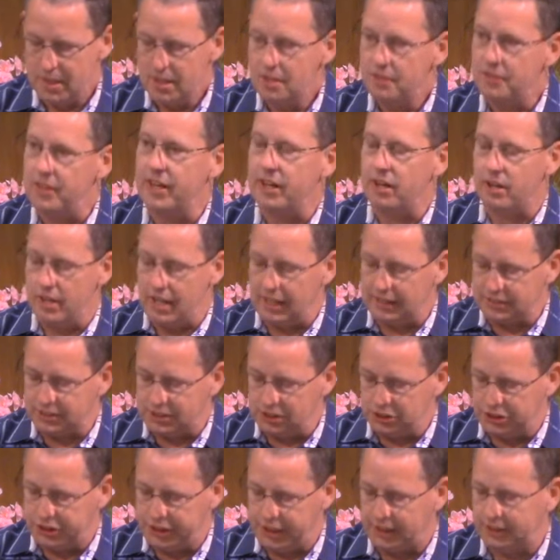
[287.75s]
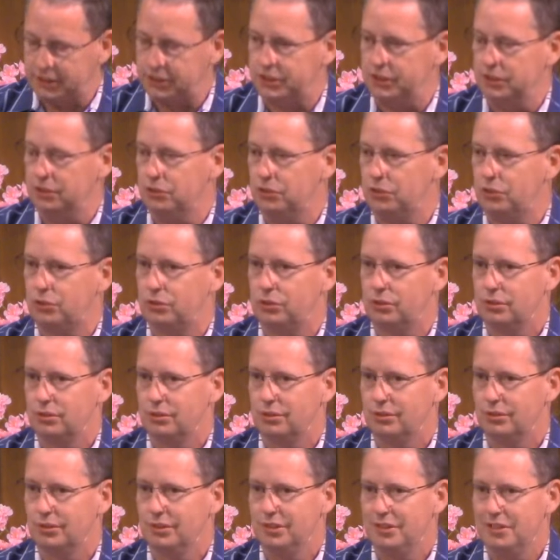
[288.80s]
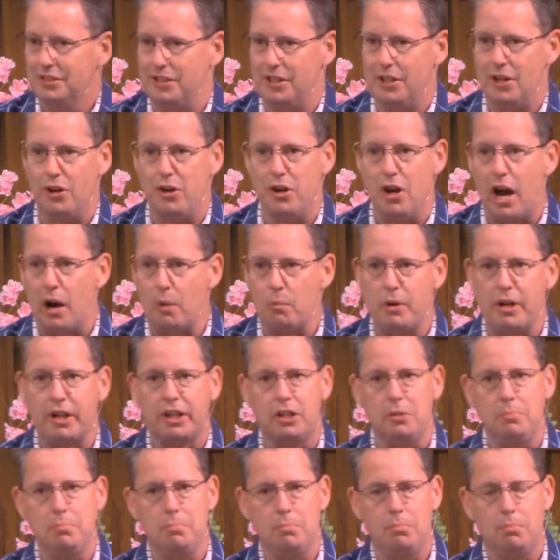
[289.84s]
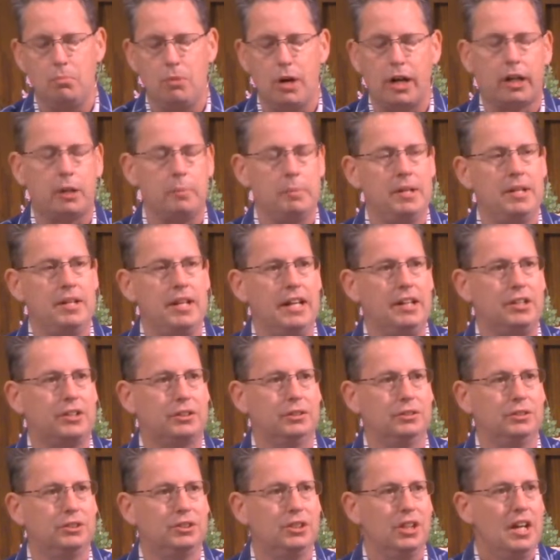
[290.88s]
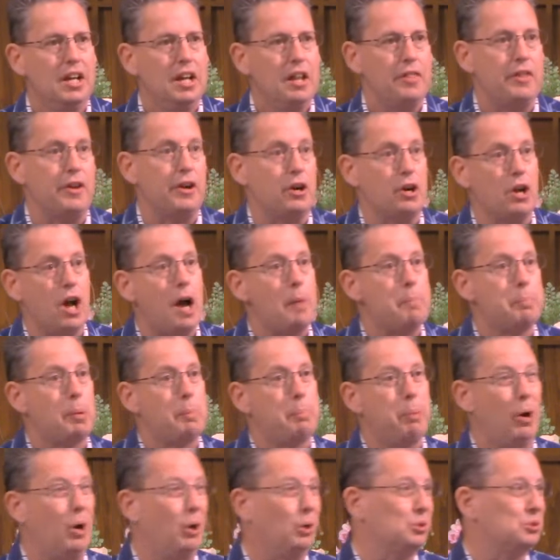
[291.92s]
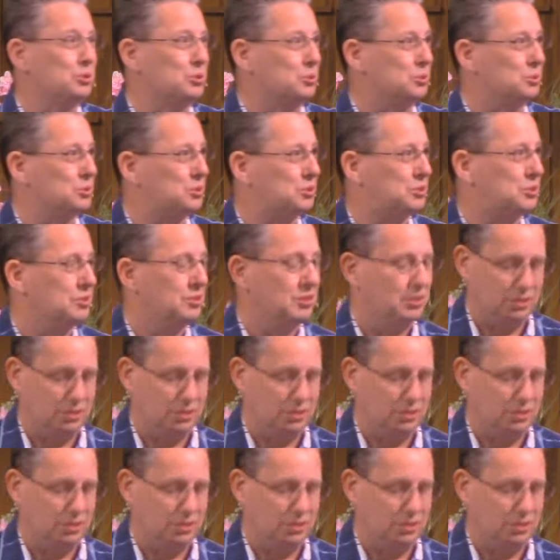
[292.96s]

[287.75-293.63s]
They are not suggestions, they are not rec- recommendations, they are not proposals